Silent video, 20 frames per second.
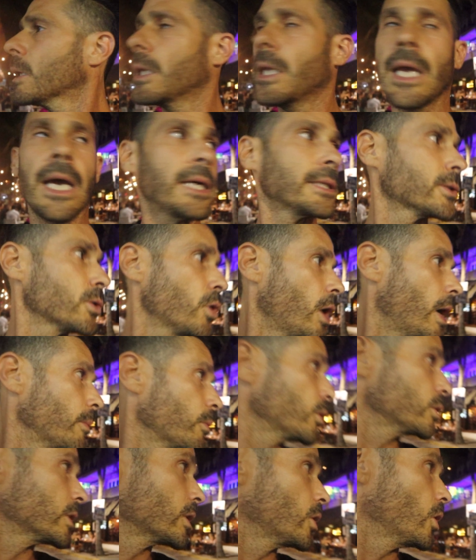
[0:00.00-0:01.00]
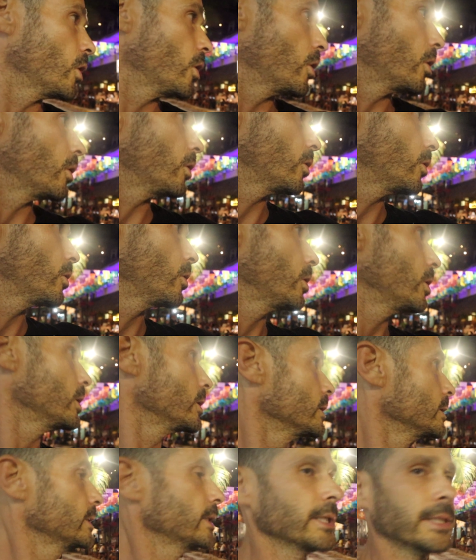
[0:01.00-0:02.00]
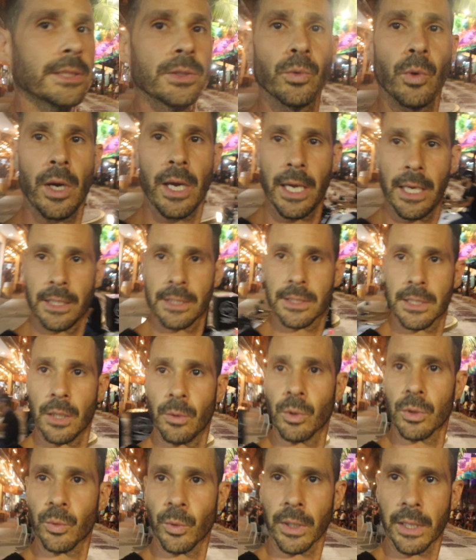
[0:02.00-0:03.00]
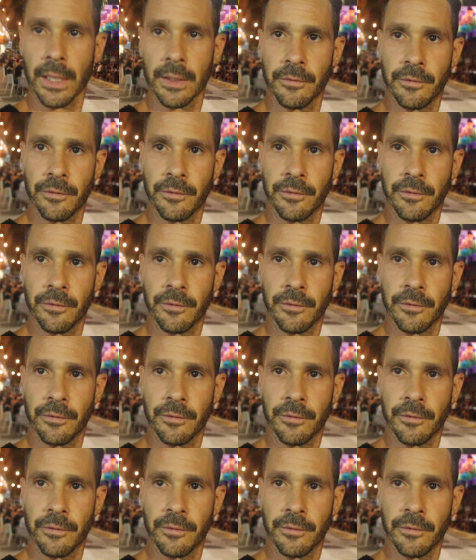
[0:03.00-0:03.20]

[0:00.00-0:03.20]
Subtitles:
Yeah, so I'm gonna go this way, see what we can